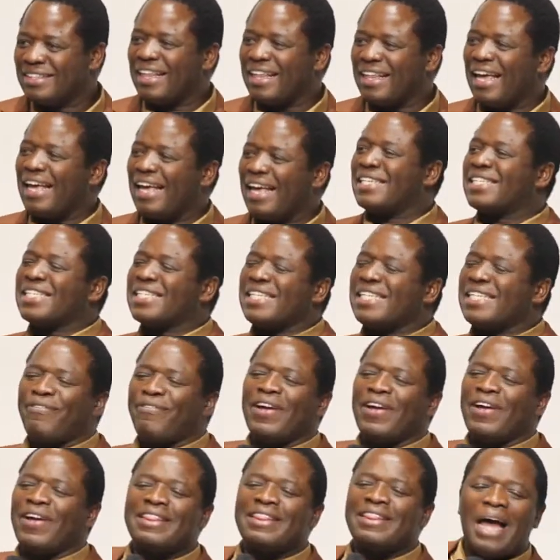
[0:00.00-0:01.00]
There is
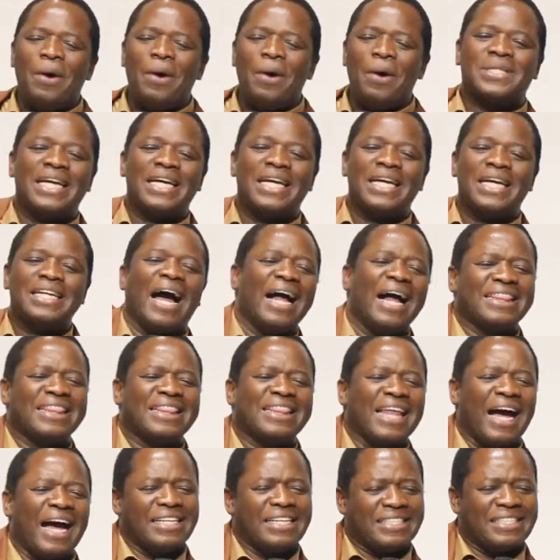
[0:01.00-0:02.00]
7,000
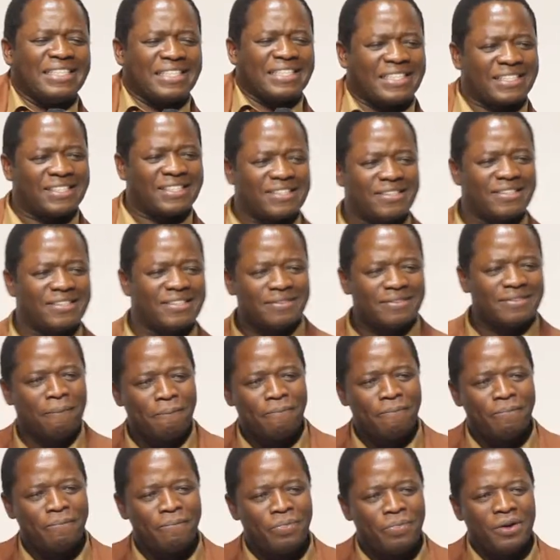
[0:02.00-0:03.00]
others.
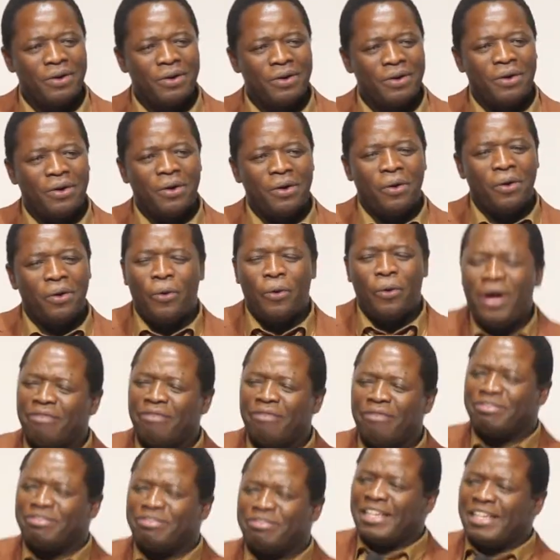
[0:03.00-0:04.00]
We
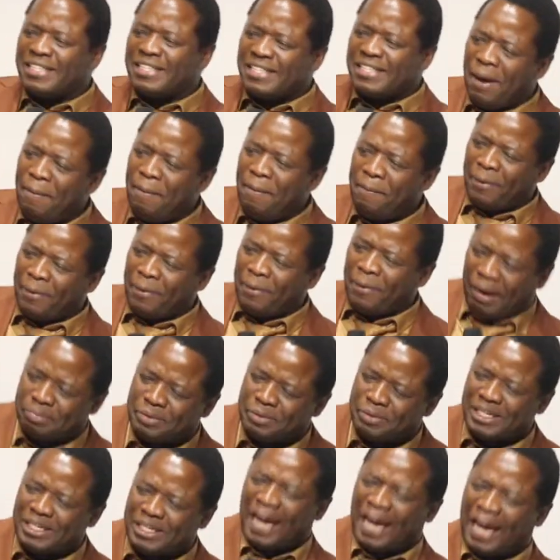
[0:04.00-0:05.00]
have the same
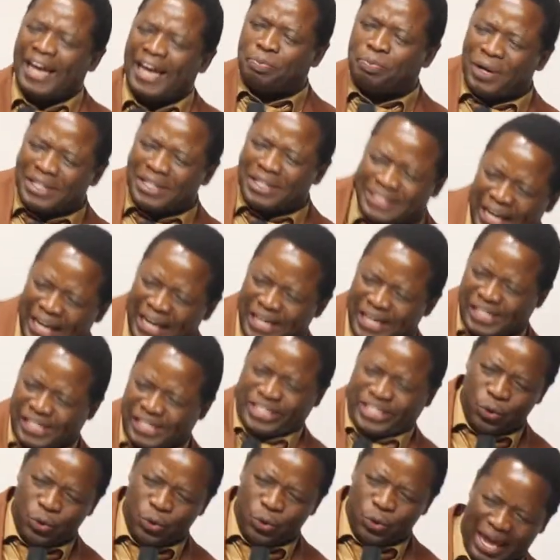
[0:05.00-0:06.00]
rapture
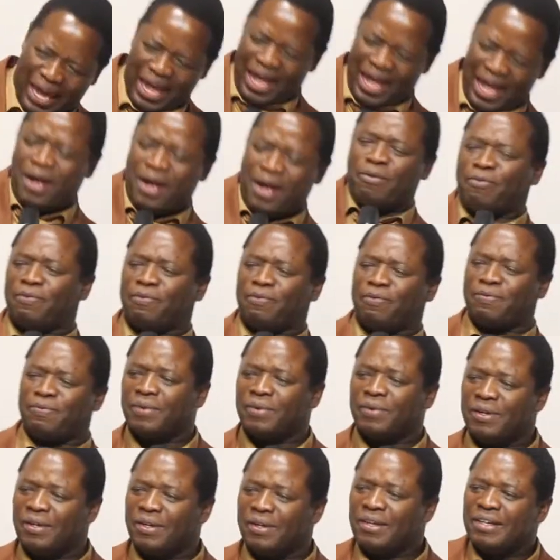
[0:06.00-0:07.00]
expectation we have.
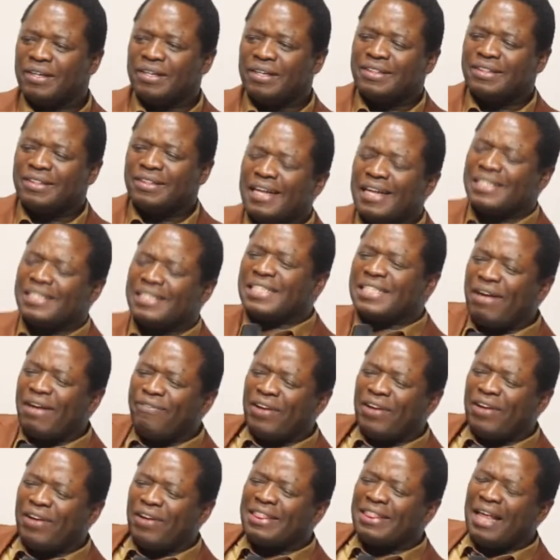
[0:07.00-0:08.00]
There is
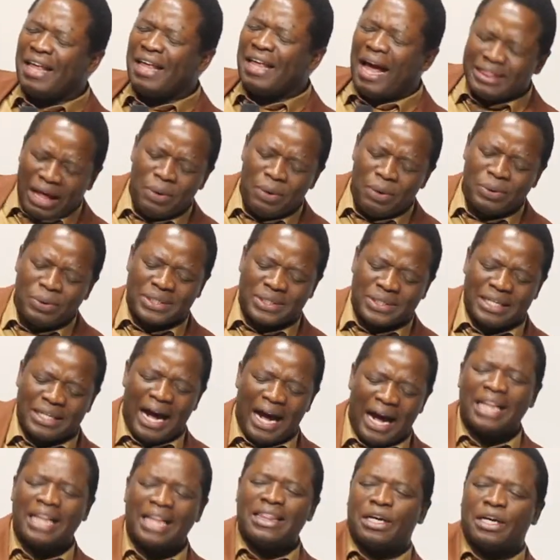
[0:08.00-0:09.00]
7,000
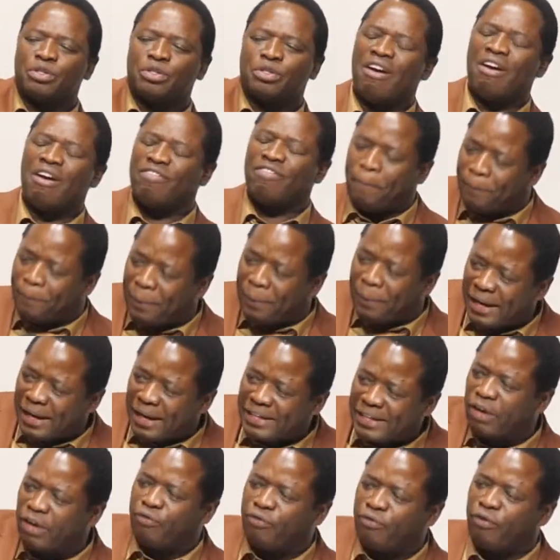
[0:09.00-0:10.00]
others who have the
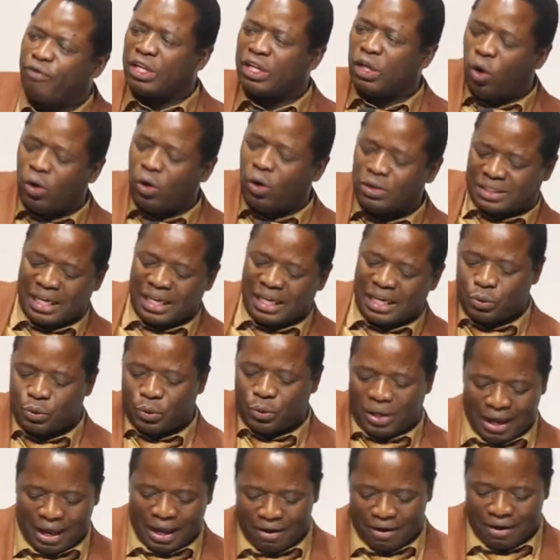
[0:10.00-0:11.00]
burden for the loss that
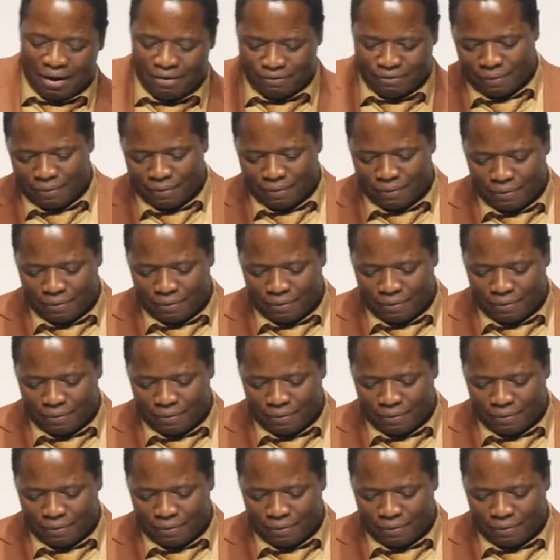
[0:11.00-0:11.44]
we have.